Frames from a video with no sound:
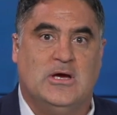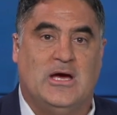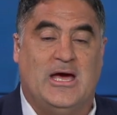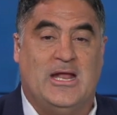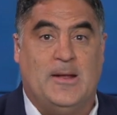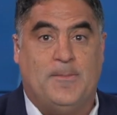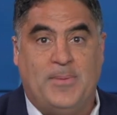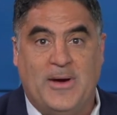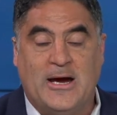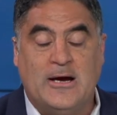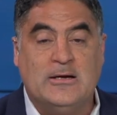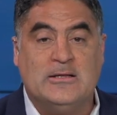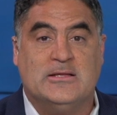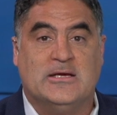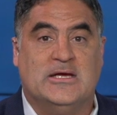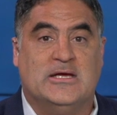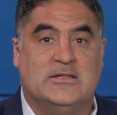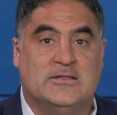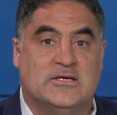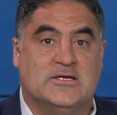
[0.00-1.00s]
And
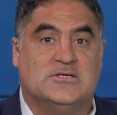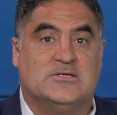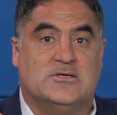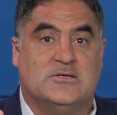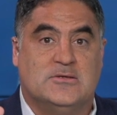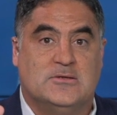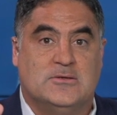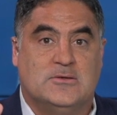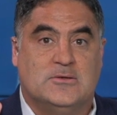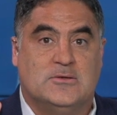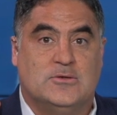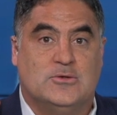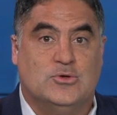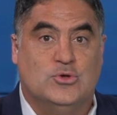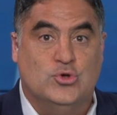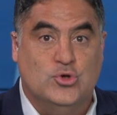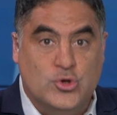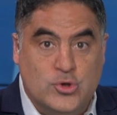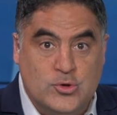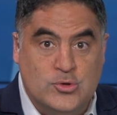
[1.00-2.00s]
apparently in the
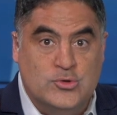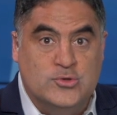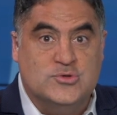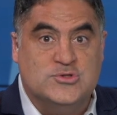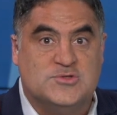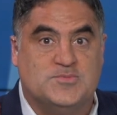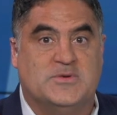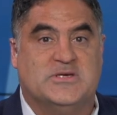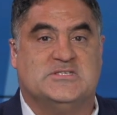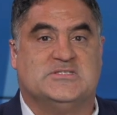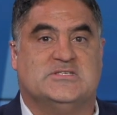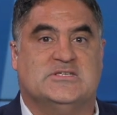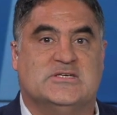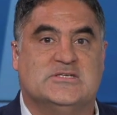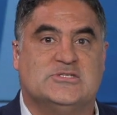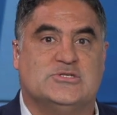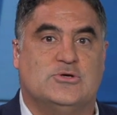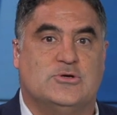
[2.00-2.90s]
news business,